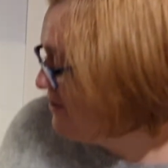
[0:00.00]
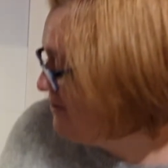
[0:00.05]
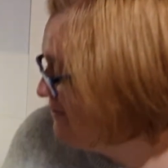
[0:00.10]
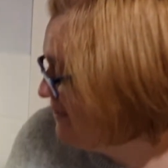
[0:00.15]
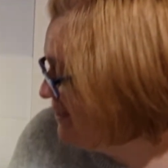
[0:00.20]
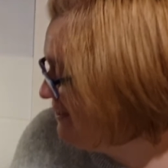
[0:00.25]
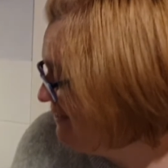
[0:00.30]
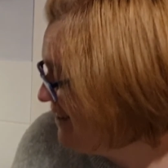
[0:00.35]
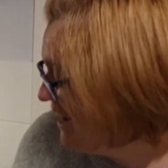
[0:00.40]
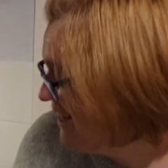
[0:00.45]
over
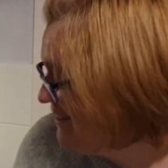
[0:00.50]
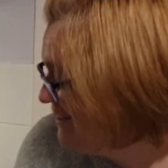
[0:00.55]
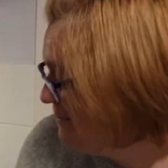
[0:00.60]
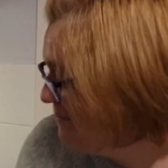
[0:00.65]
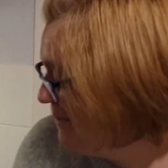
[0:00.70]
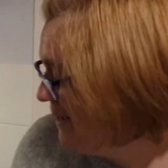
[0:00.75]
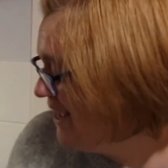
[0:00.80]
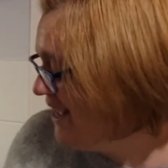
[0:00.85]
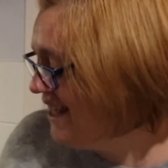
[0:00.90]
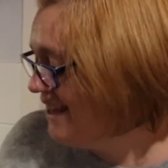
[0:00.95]
the
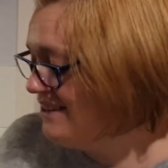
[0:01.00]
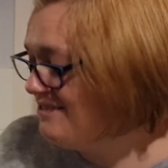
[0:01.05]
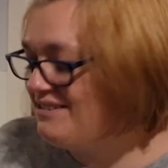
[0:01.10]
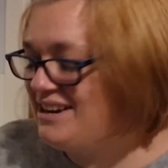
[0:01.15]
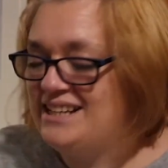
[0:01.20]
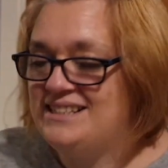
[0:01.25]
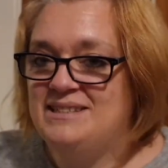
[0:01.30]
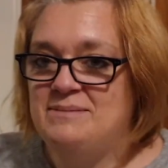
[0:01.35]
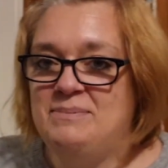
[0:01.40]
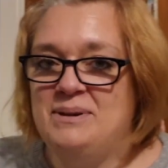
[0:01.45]
recipe, and the
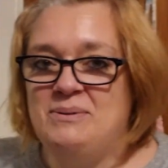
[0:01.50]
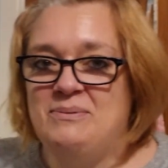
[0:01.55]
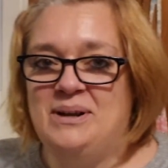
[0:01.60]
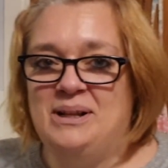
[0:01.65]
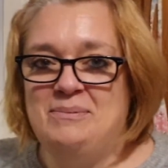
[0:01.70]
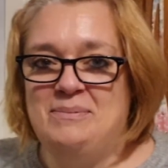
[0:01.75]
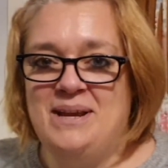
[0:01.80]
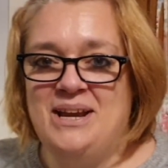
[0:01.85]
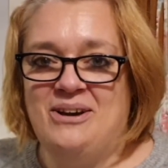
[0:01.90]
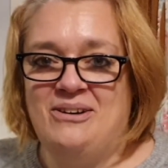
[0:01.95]
recipe will
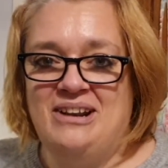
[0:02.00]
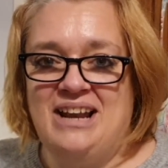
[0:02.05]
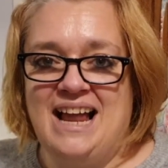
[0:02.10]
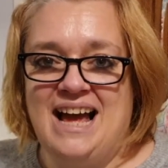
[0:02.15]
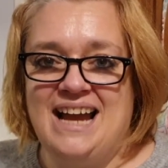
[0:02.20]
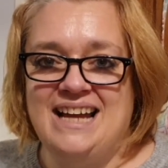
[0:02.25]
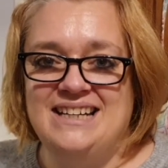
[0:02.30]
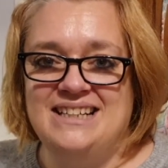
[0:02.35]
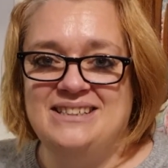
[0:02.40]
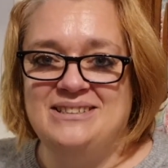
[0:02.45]
be
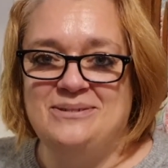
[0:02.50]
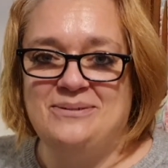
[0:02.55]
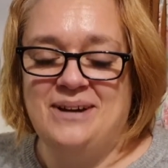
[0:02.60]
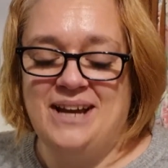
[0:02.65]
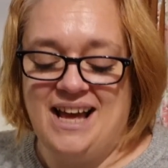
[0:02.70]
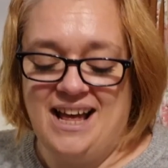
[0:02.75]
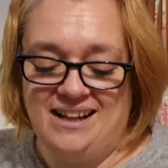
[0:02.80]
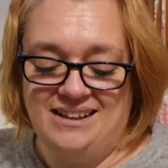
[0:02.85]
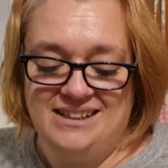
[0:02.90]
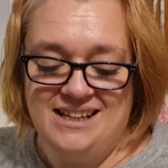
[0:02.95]
online as
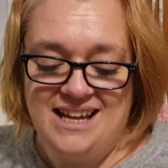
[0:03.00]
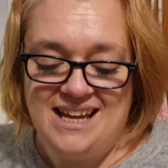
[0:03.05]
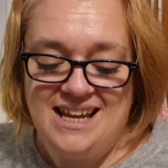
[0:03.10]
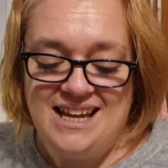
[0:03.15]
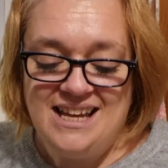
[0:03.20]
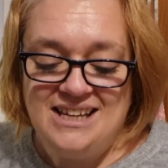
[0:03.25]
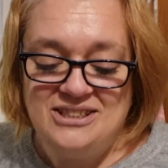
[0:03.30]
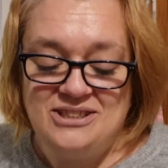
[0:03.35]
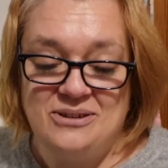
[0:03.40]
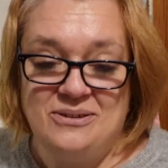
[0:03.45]
well.
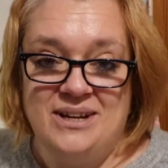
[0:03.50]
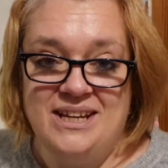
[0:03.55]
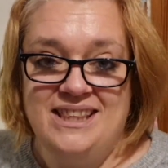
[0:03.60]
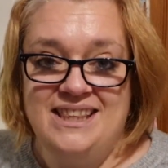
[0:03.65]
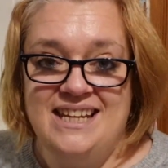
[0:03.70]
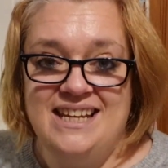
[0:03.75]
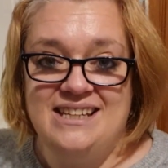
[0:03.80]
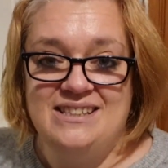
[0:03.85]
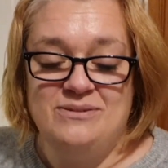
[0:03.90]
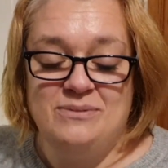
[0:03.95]
So in
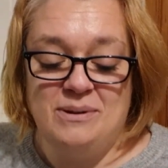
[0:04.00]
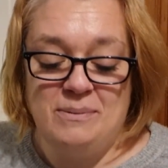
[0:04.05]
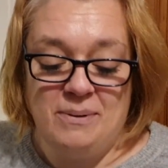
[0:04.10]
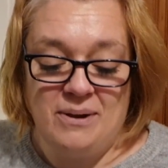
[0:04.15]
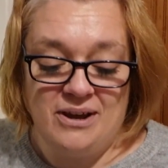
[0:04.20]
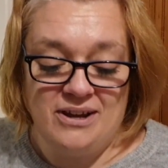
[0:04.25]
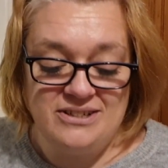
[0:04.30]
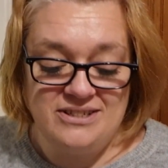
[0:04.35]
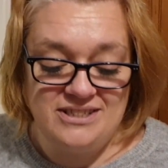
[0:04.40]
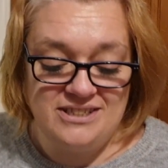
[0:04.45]
this we
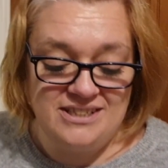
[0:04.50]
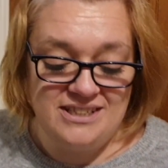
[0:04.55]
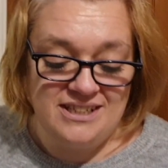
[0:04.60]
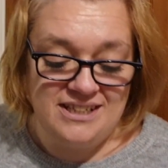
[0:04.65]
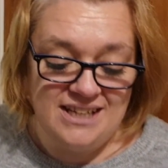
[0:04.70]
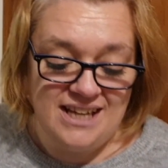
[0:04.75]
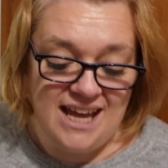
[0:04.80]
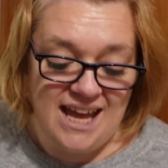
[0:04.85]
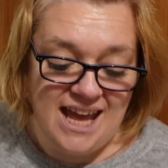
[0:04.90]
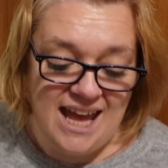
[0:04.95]
put
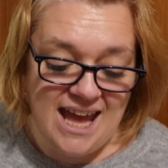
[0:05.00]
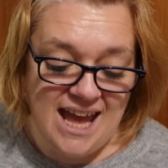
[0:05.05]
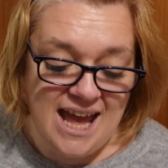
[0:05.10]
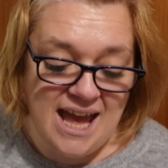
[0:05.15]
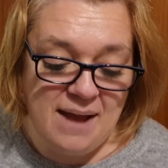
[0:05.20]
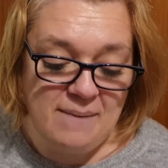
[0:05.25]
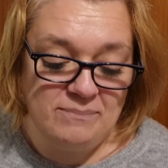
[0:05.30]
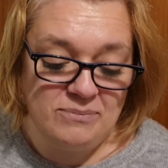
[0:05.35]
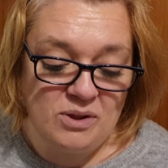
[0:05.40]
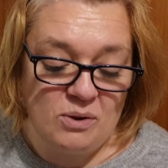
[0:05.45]

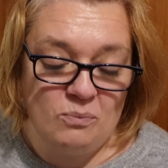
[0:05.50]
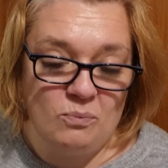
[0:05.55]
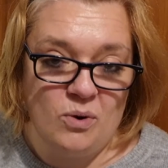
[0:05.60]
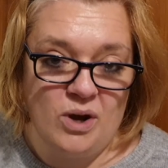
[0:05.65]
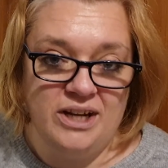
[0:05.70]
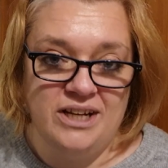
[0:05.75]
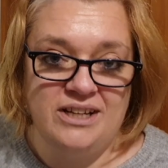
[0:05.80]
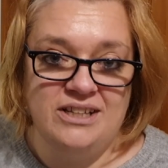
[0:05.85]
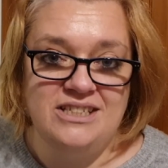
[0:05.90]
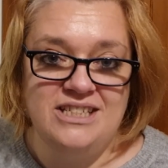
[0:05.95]
1
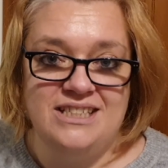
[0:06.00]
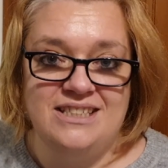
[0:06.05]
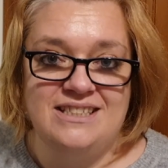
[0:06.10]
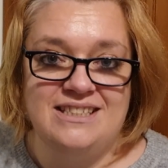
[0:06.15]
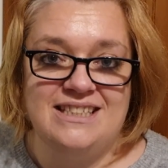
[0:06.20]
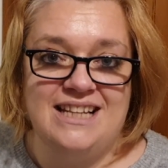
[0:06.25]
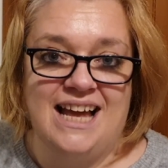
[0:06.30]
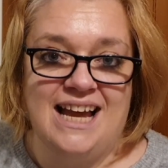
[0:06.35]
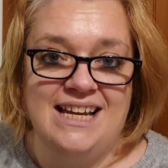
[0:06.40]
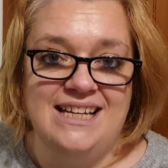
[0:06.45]
onion
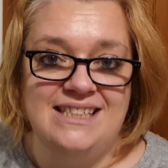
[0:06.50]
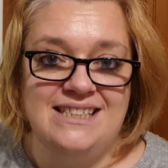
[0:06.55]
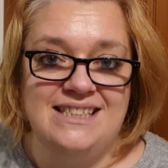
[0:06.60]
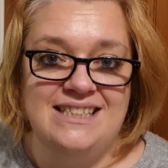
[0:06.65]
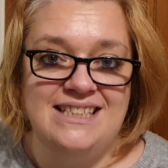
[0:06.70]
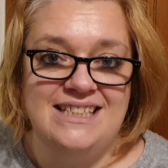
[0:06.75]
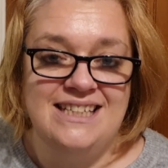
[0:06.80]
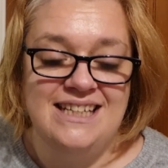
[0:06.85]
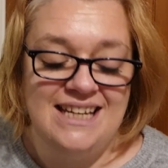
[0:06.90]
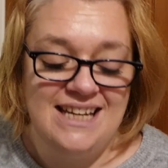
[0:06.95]

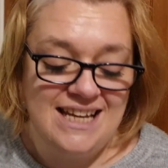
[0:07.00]
sliced,